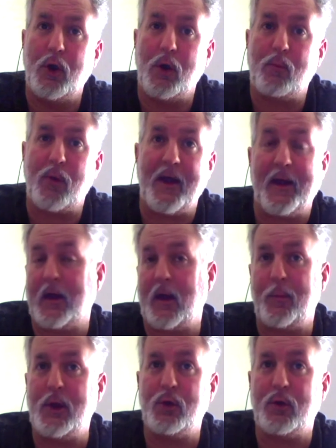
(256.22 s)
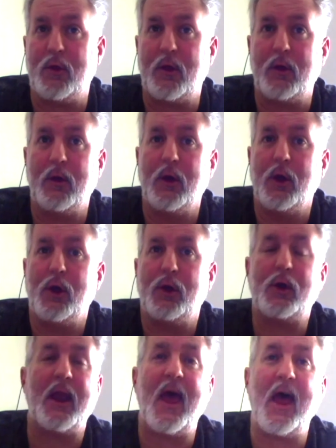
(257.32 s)
breeding. I mean, you
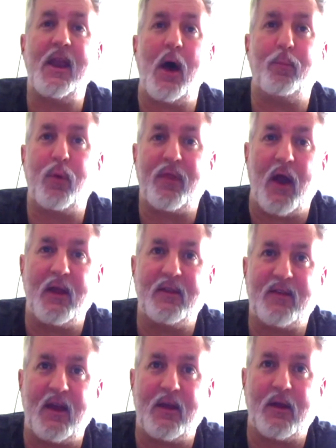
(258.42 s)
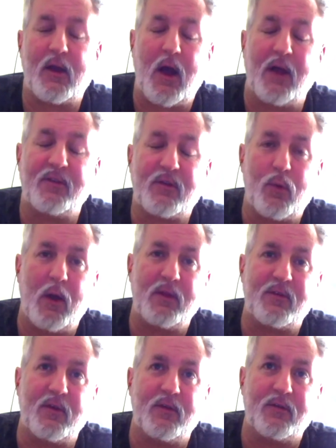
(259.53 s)
can end up with unintended
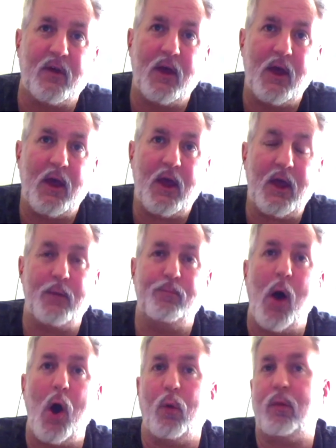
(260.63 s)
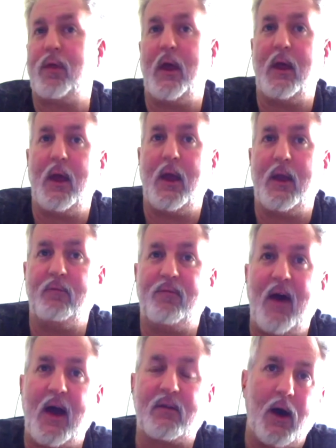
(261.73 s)
consequences in both. And in
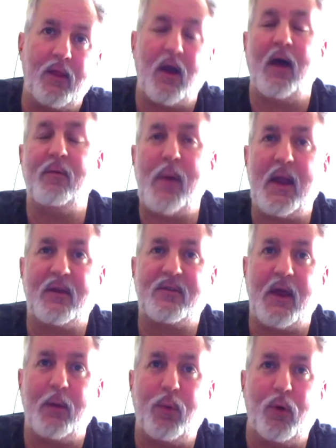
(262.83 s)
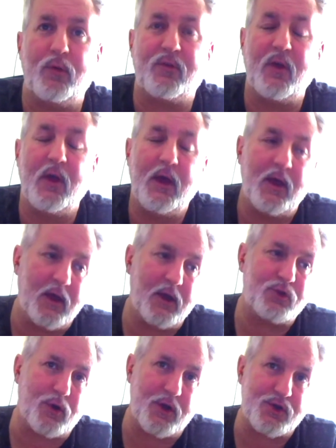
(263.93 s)
fact, there have been examples in
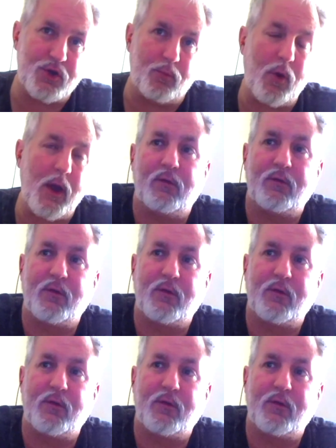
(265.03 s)
traditional breeding.